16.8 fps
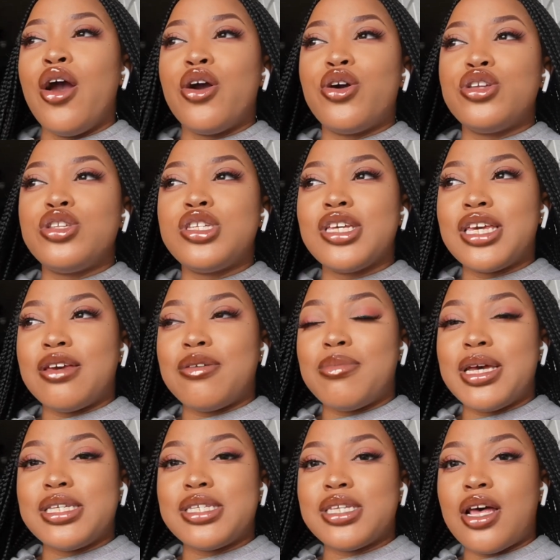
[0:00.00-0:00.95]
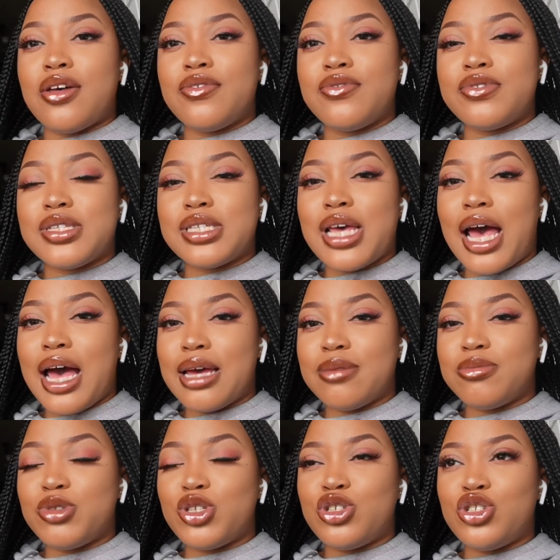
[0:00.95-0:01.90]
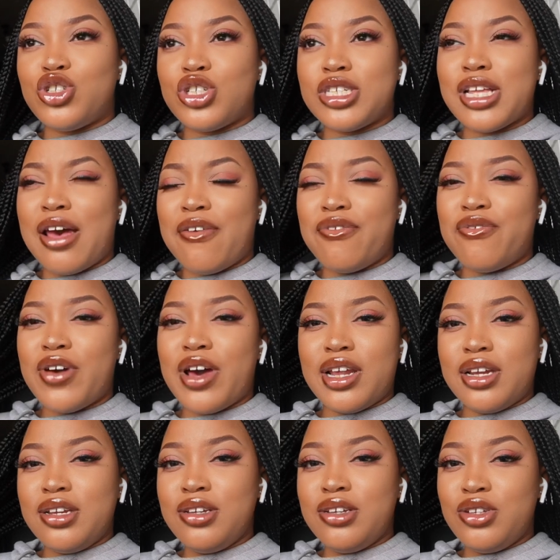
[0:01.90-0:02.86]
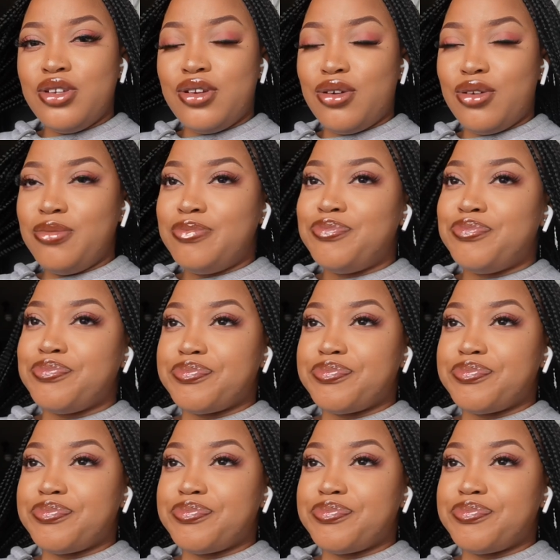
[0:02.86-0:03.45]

going to give myself time to just have fun, you know.